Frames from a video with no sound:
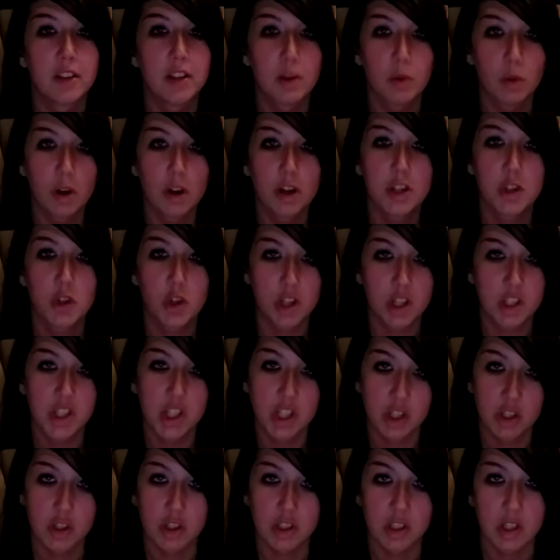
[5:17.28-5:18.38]
they were already trying to
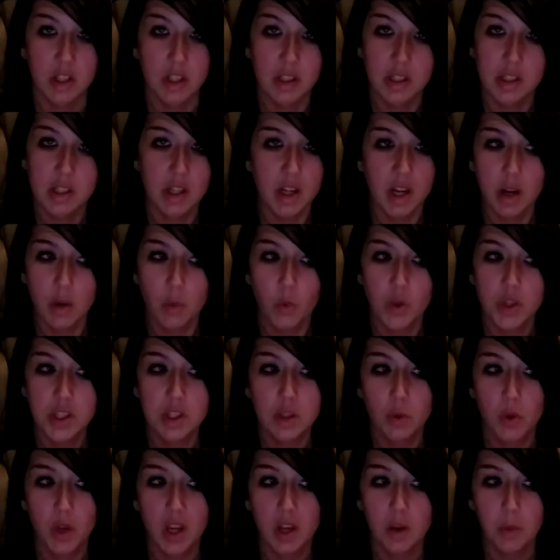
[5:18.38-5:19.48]
change things, and I
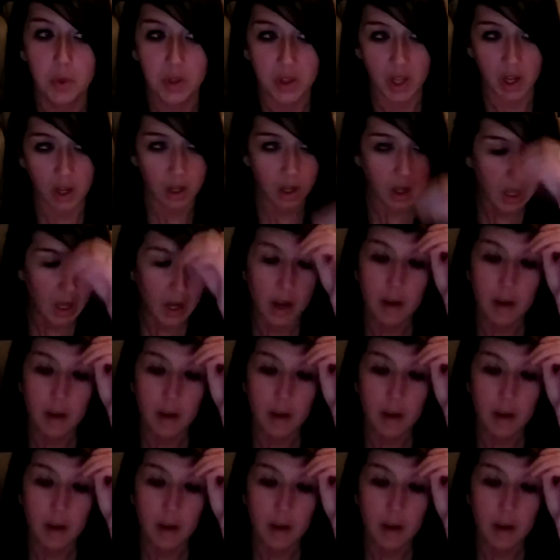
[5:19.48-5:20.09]
wasn't okay with that.